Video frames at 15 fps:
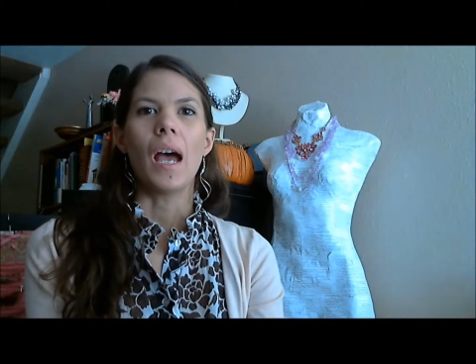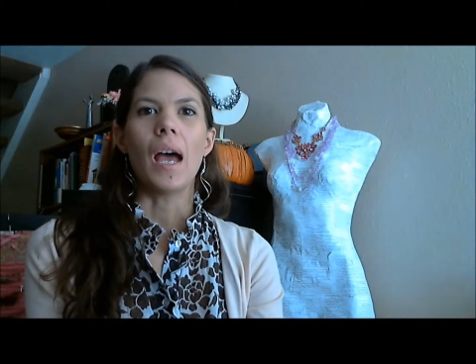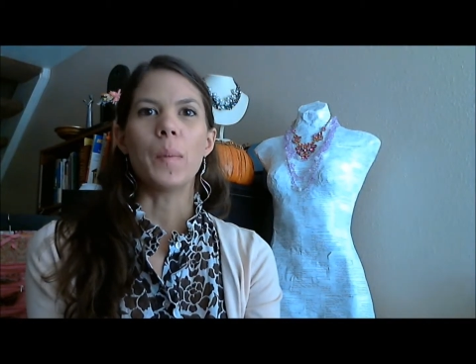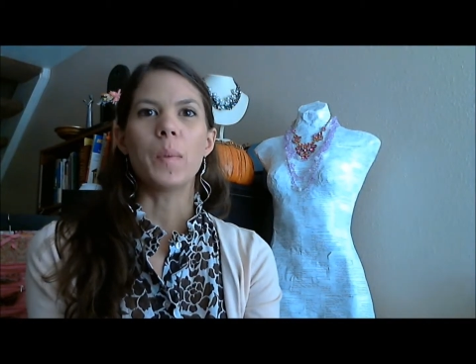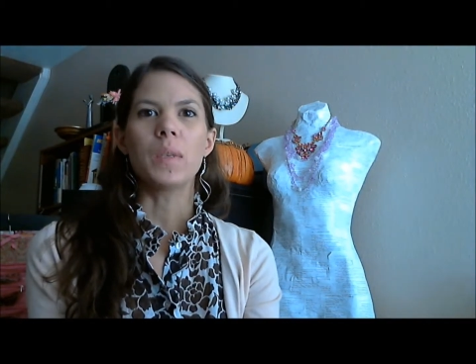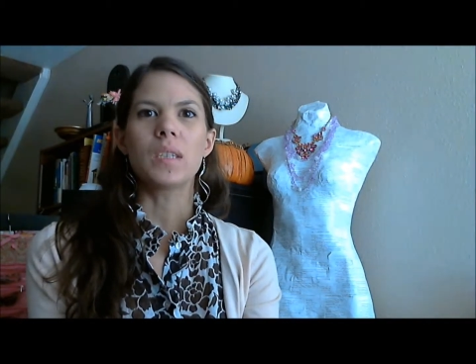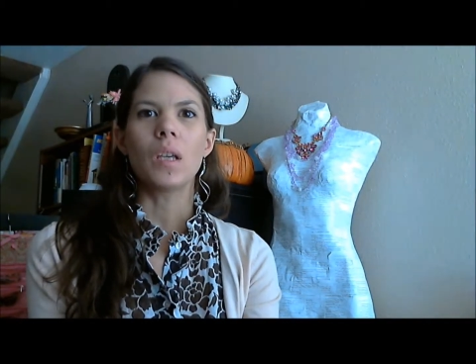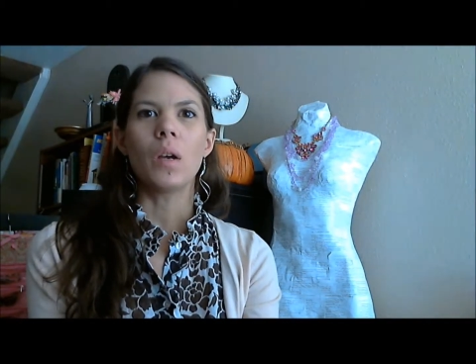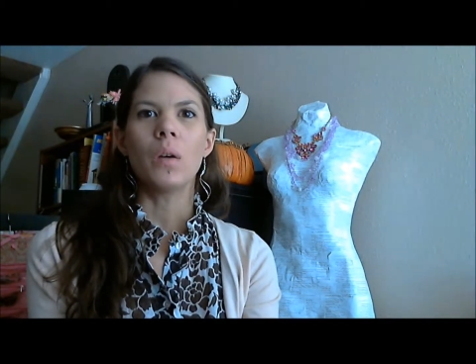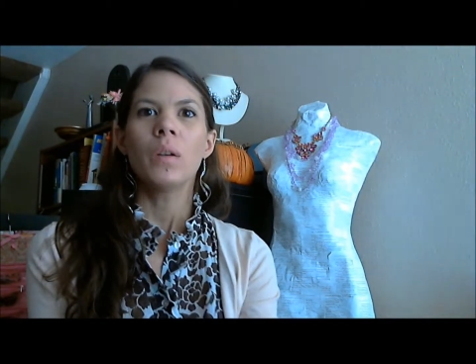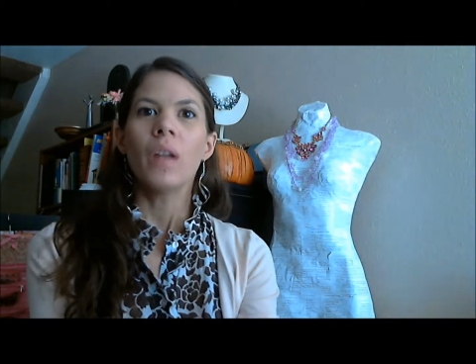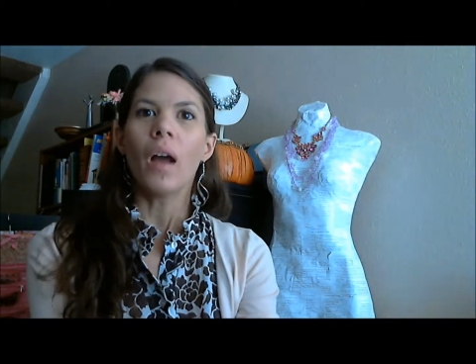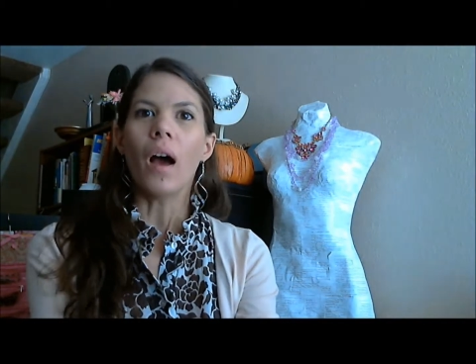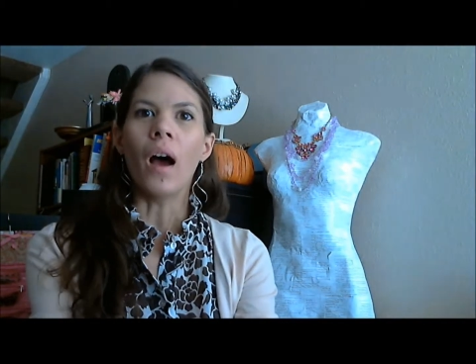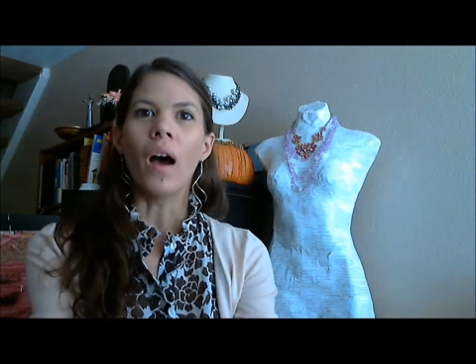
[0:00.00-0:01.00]

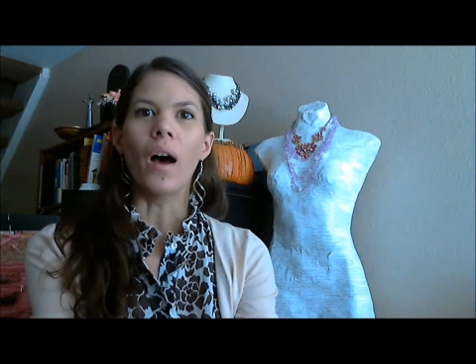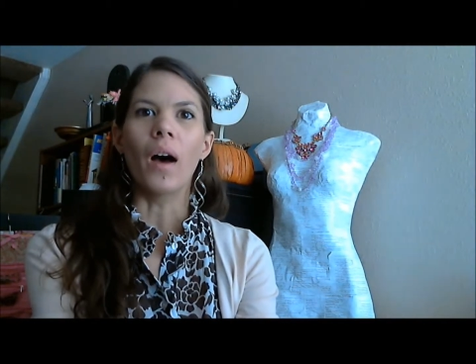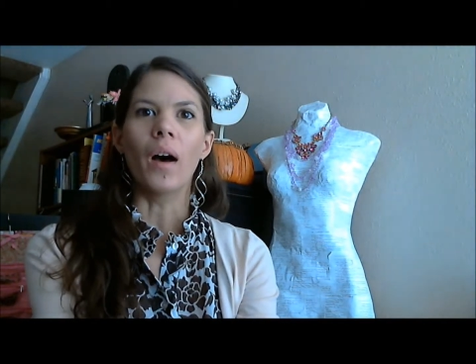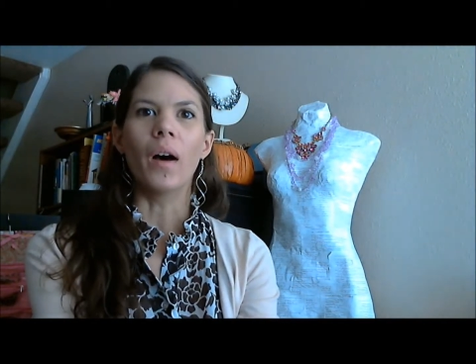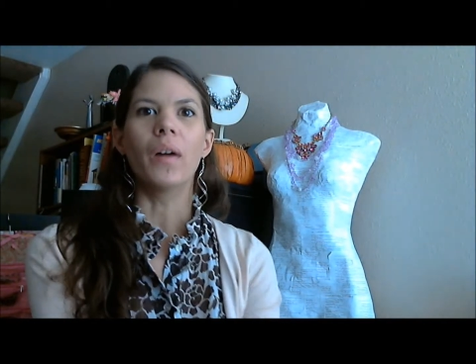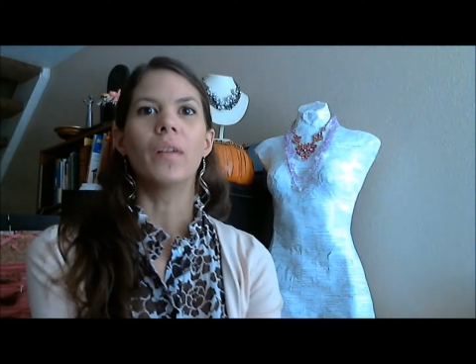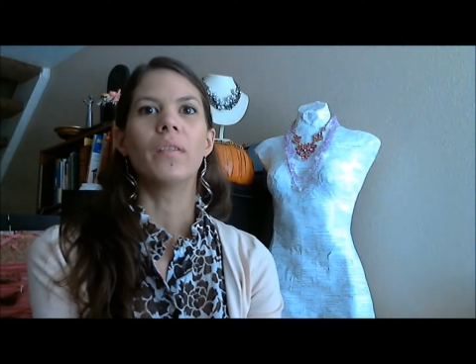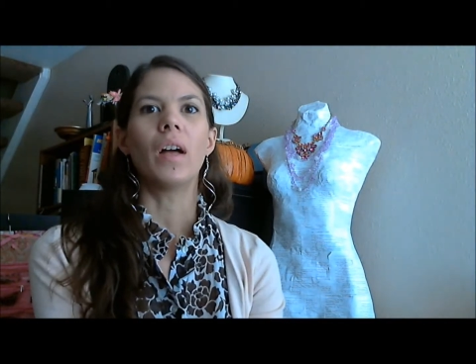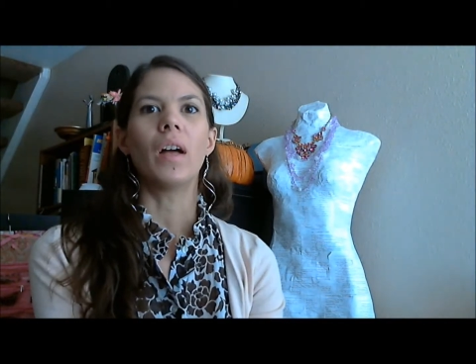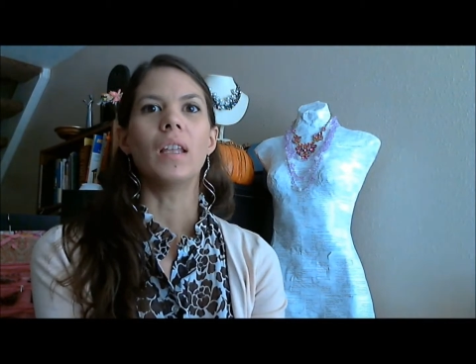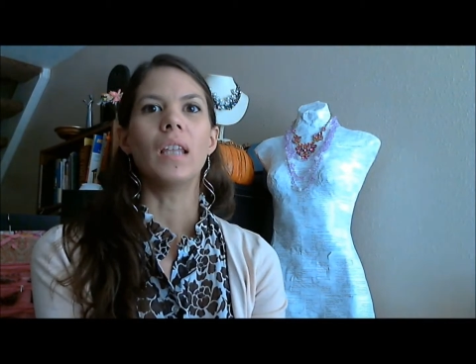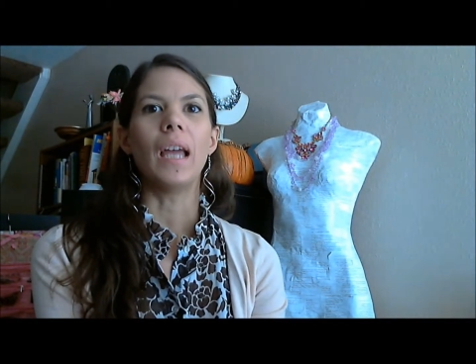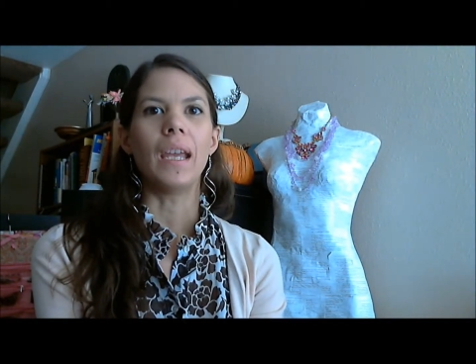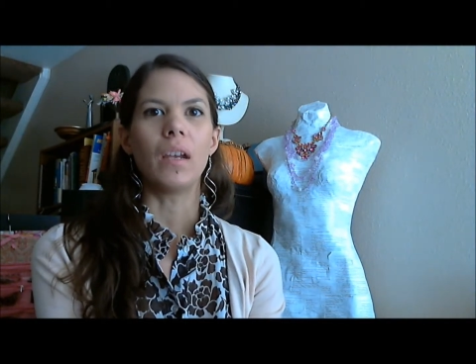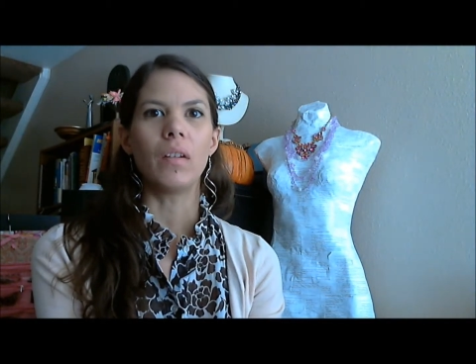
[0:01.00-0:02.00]
episode of
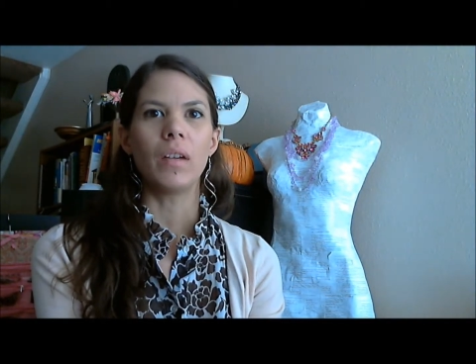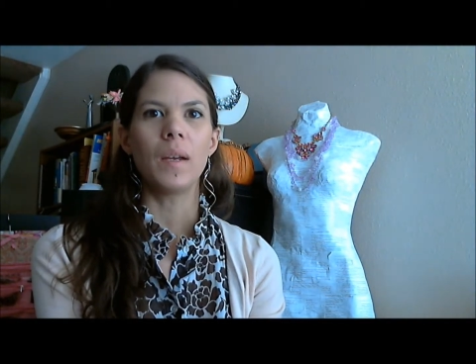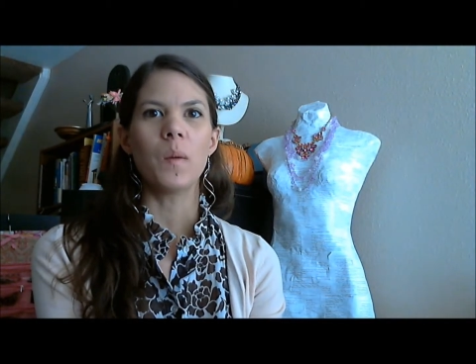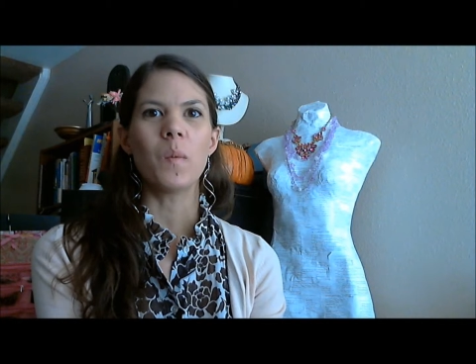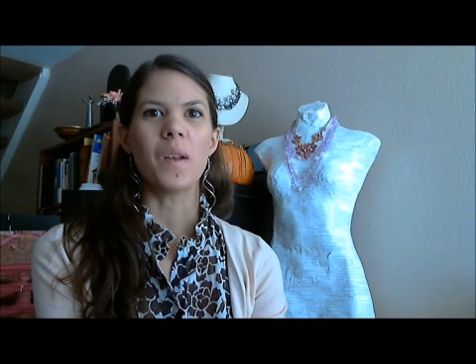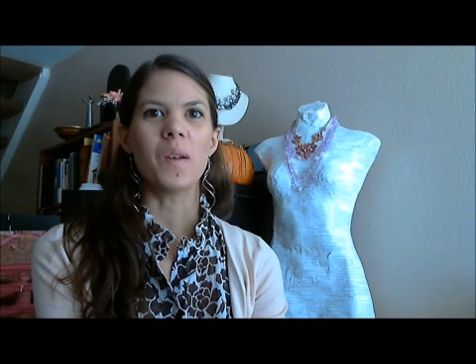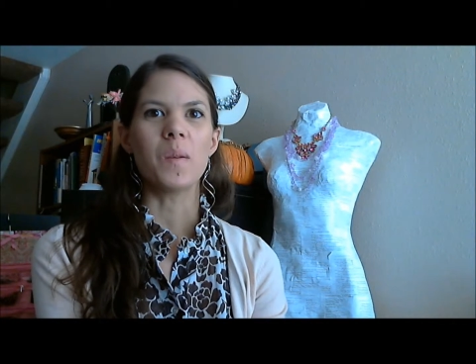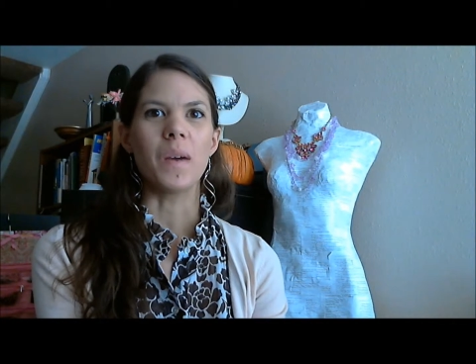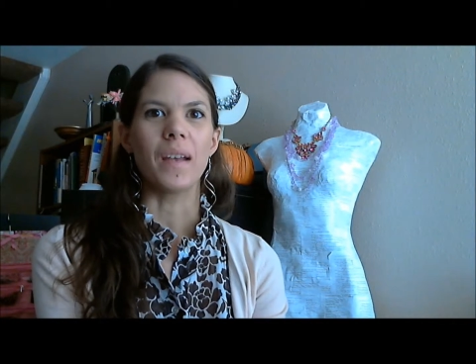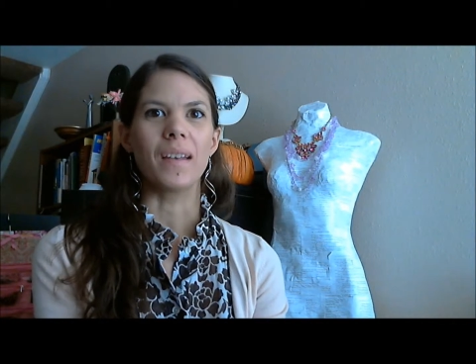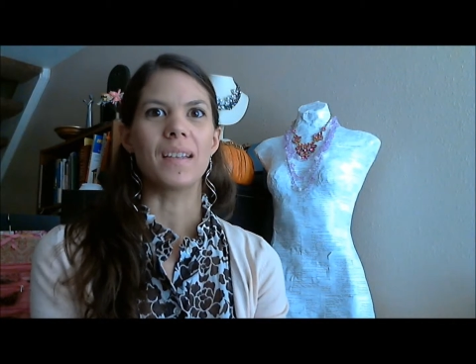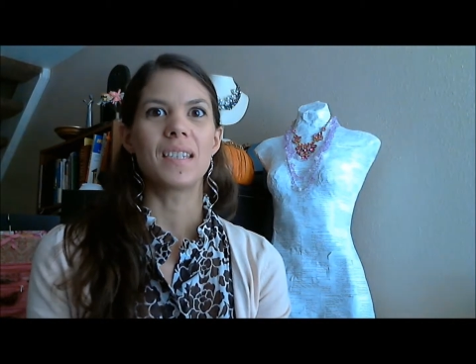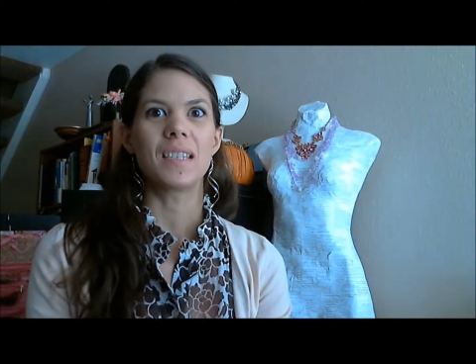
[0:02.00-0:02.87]
Layering one oh one.